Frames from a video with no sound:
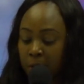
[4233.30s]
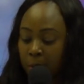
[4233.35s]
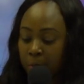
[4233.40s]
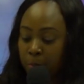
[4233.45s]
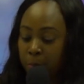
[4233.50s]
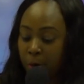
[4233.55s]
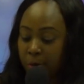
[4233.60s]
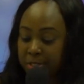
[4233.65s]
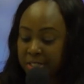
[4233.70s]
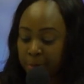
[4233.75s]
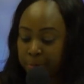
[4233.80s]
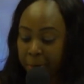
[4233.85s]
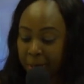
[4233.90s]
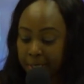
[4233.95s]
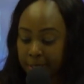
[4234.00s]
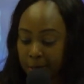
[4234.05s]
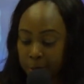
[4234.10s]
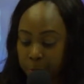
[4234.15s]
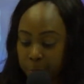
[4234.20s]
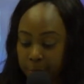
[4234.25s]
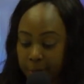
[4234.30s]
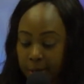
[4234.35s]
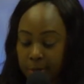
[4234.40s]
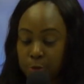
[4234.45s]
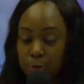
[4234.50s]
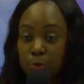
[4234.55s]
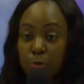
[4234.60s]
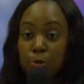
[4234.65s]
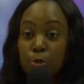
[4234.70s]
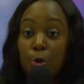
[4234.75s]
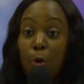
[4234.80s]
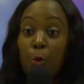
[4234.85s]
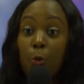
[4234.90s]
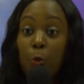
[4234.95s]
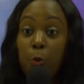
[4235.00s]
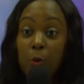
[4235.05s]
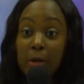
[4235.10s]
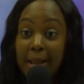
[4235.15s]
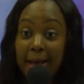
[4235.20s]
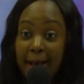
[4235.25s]
Body penga kubantu
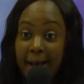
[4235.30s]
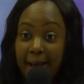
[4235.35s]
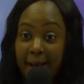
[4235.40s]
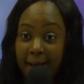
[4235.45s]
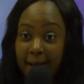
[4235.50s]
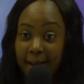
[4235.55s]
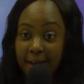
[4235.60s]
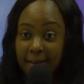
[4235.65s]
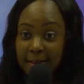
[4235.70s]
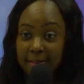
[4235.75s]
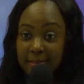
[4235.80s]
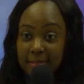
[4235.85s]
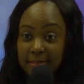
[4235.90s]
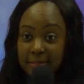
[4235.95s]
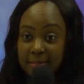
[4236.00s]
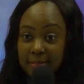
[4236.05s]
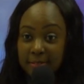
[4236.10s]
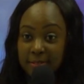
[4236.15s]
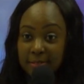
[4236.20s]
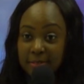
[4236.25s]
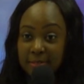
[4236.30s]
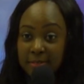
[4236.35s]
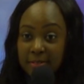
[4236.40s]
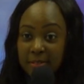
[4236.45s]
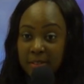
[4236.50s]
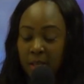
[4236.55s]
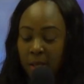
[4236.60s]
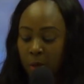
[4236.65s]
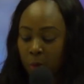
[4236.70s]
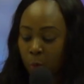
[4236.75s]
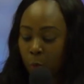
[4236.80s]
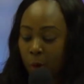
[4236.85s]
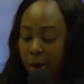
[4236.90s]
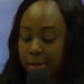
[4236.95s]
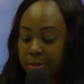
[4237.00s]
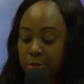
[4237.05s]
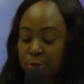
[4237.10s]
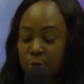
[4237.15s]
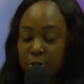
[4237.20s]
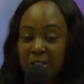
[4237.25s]
tokula.
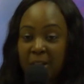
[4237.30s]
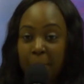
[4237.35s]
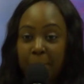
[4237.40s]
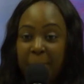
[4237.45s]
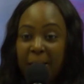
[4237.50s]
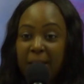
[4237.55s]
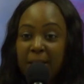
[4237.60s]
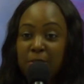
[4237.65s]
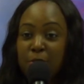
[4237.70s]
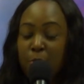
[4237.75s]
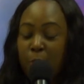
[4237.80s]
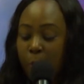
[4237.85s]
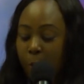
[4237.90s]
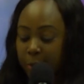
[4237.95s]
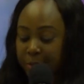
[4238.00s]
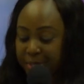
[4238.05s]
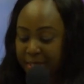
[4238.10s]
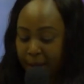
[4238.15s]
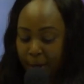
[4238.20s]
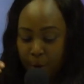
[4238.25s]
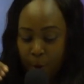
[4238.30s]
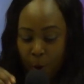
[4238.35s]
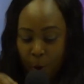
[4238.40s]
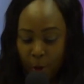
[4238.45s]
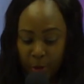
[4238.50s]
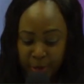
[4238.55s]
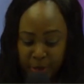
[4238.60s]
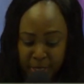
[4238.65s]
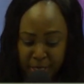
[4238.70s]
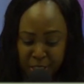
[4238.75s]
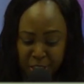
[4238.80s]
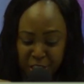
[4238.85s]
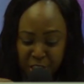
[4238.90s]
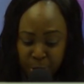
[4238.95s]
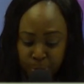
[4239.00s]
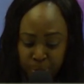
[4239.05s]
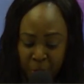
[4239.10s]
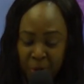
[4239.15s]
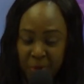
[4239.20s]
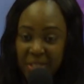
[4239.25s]
When you depend on the Holy
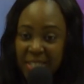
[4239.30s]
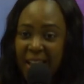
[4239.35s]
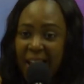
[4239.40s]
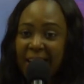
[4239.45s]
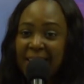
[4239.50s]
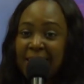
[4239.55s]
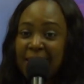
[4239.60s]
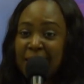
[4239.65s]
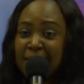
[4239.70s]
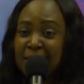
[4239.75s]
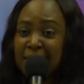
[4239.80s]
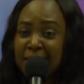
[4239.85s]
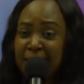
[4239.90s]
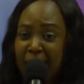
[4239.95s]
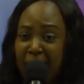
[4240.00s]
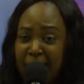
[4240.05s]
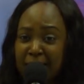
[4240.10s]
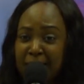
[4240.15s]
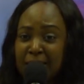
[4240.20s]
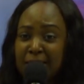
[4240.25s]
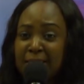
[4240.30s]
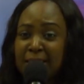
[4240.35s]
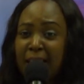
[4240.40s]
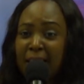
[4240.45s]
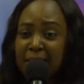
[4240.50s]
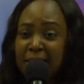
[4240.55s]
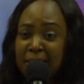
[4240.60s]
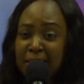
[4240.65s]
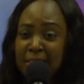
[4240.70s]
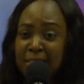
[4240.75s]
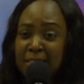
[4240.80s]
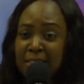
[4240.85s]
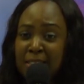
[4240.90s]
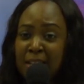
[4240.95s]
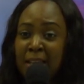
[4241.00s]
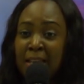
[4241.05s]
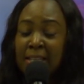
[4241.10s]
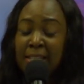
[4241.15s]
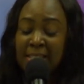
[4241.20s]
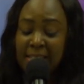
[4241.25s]
Spirit and His guidance and His
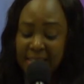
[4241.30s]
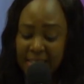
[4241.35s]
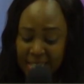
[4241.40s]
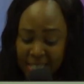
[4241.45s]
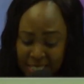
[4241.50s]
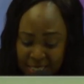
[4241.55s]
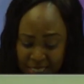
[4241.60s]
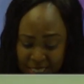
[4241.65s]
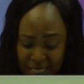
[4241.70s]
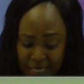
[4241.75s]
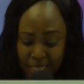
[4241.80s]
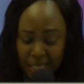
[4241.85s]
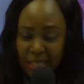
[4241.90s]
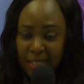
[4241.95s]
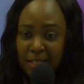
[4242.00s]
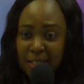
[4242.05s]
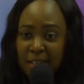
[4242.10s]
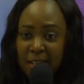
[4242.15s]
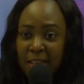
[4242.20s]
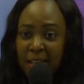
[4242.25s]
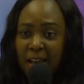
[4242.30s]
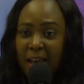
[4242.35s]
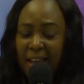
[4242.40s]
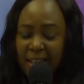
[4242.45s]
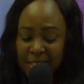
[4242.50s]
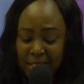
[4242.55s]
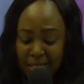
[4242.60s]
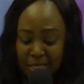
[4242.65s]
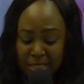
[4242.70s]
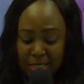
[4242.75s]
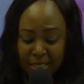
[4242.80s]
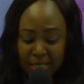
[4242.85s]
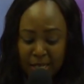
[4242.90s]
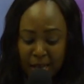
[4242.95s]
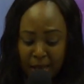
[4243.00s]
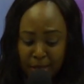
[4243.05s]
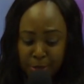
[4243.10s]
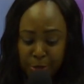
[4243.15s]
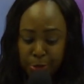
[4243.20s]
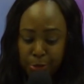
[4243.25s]
leading and His
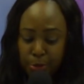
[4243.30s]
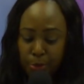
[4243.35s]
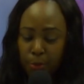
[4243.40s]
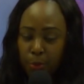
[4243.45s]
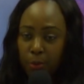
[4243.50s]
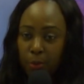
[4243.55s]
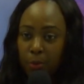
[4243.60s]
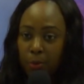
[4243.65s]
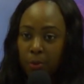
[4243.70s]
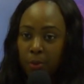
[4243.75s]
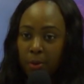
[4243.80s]
counsel,